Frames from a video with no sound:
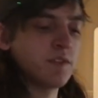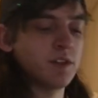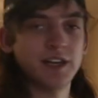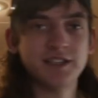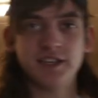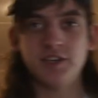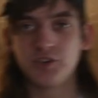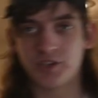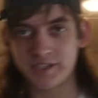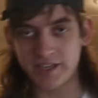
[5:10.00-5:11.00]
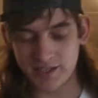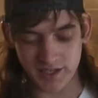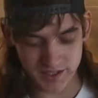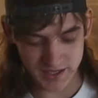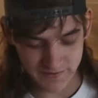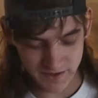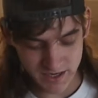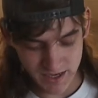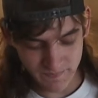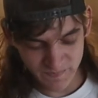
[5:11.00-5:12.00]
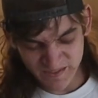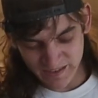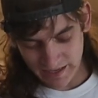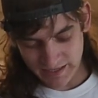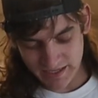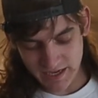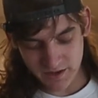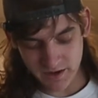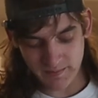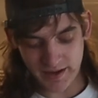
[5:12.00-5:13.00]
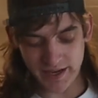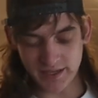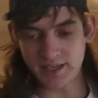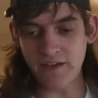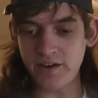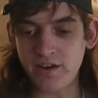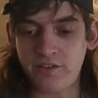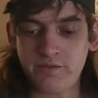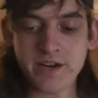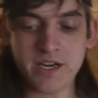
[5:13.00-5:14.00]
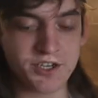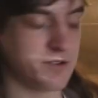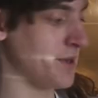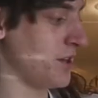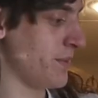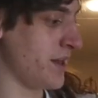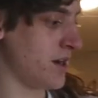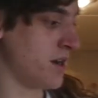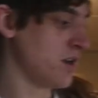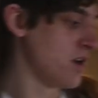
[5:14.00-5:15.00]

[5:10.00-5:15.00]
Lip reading: 7D is either my 70 to 300 millimeter